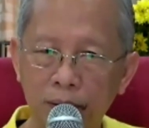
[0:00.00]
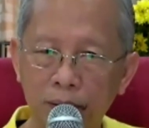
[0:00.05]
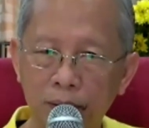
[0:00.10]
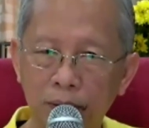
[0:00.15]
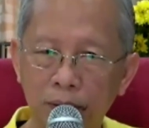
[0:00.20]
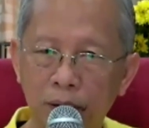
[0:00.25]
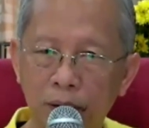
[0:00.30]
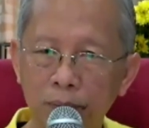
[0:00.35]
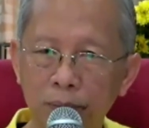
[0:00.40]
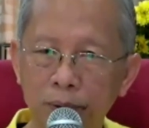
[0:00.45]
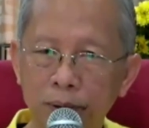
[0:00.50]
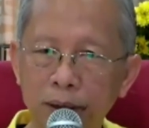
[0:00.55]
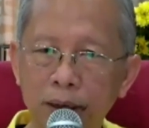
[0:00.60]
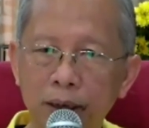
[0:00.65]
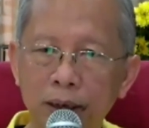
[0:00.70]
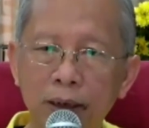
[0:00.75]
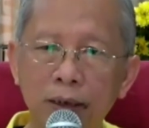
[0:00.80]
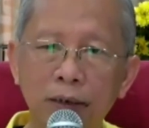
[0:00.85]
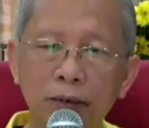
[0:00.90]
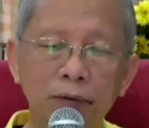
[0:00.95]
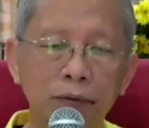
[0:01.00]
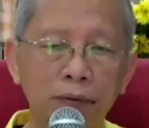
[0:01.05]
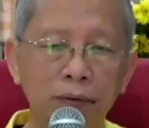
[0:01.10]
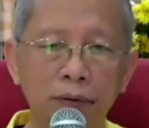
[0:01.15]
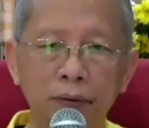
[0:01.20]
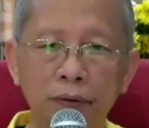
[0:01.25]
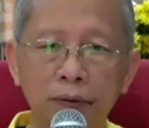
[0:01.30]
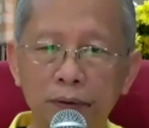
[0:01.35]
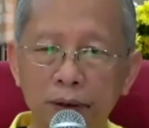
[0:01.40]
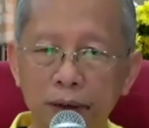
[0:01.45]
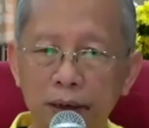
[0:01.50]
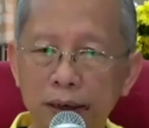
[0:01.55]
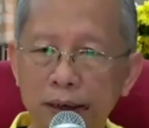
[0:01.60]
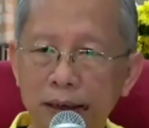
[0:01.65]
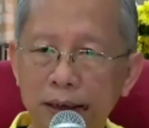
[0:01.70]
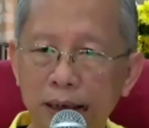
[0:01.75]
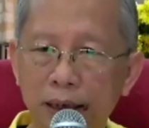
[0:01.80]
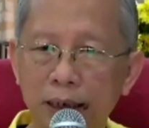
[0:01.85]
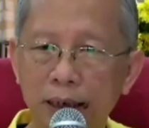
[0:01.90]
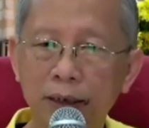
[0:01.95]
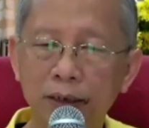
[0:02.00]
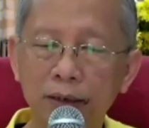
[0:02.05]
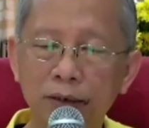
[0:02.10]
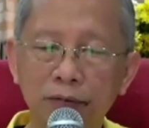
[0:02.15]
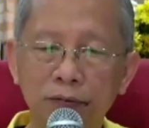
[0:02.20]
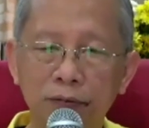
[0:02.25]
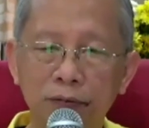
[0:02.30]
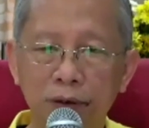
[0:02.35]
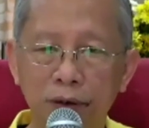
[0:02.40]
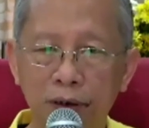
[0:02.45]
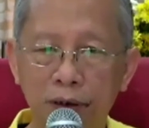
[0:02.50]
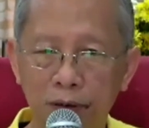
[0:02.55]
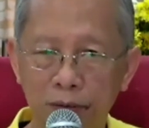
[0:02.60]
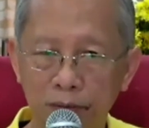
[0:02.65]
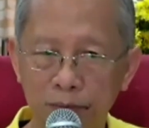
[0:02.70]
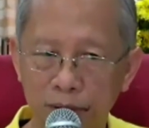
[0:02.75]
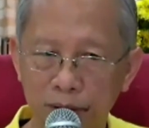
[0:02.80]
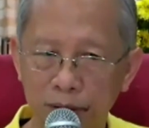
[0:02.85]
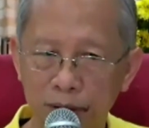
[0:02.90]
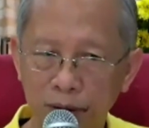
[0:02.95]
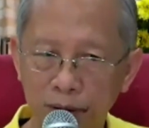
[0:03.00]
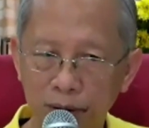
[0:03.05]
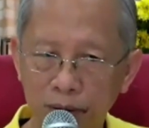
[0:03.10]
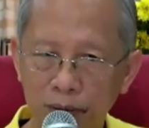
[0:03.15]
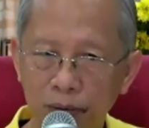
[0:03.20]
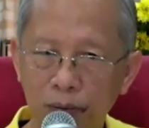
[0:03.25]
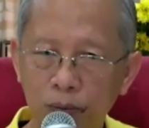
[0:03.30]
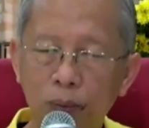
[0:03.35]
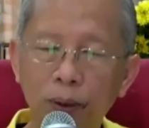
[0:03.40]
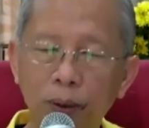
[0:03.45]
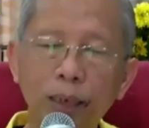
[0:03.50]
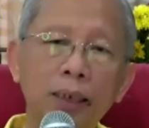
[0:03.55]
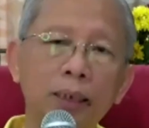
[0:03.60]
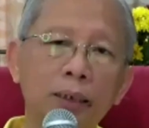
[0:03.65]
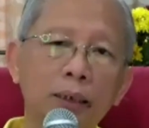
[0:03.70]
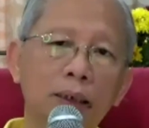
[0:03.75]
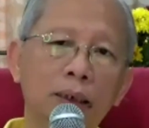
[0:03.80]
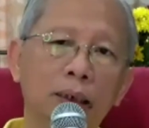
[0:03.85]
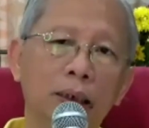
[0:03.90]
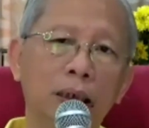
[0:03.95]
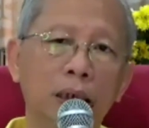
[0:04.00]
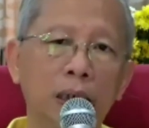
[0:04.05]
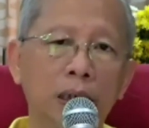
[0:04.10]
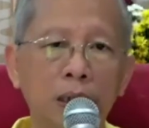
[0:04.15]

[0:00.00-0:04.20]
to observe, to insight into phenomena, to awaken,